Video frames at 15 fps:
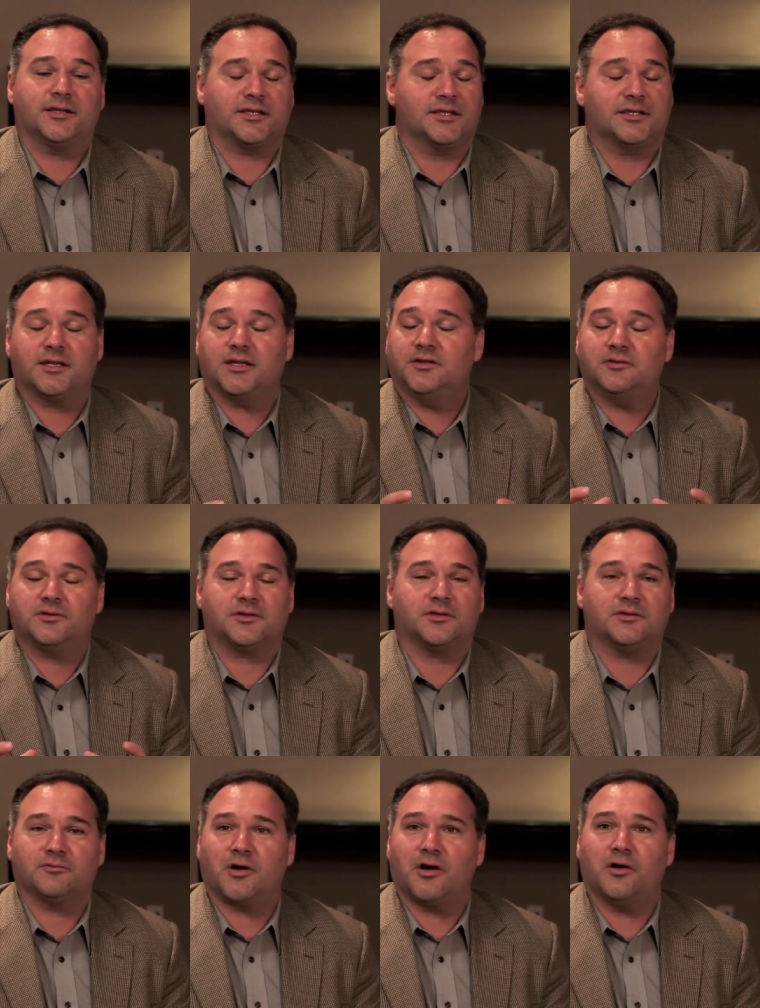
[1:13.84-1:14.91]
continues to
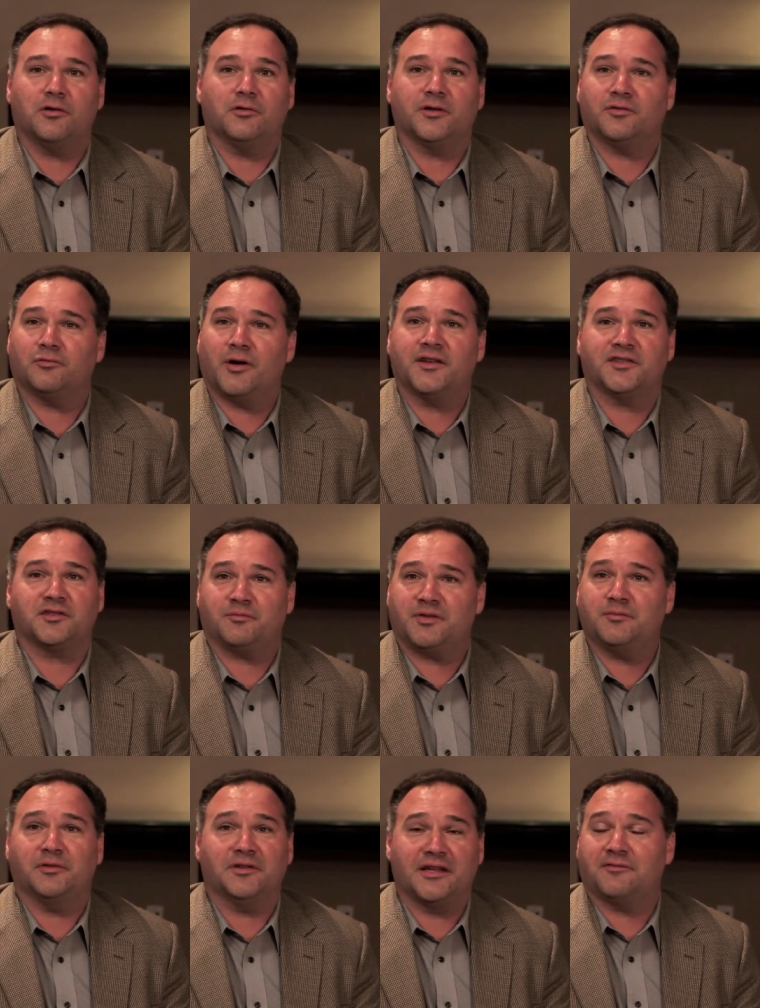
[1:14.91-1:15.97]
grow in ways that
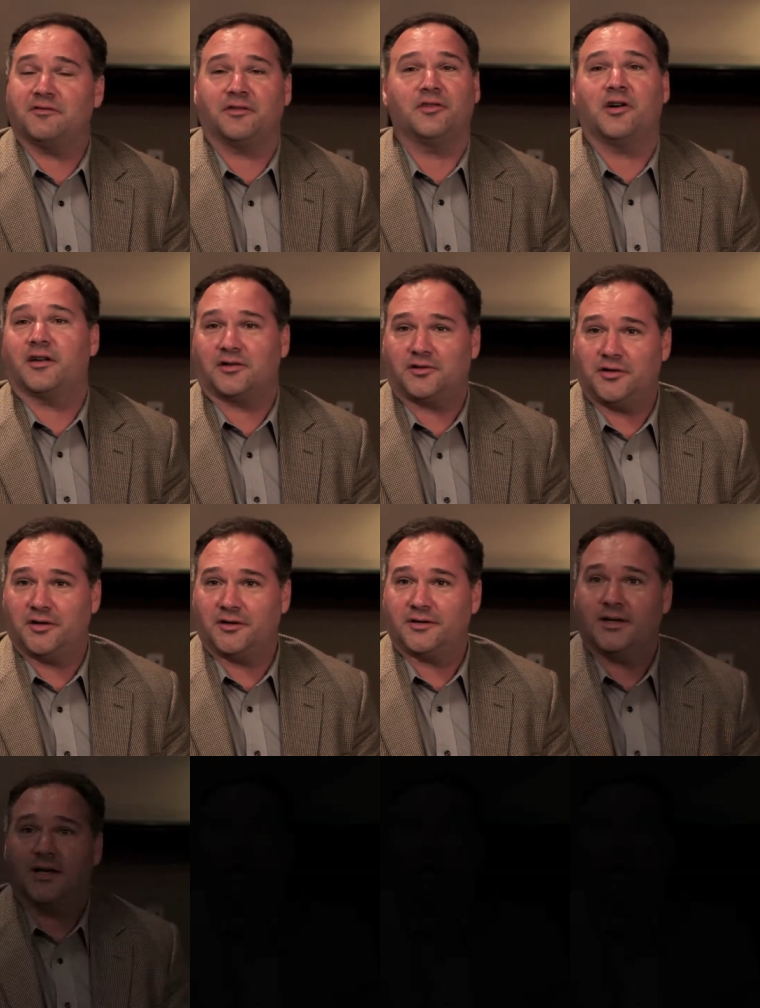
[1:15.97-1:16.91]
people never thought it could.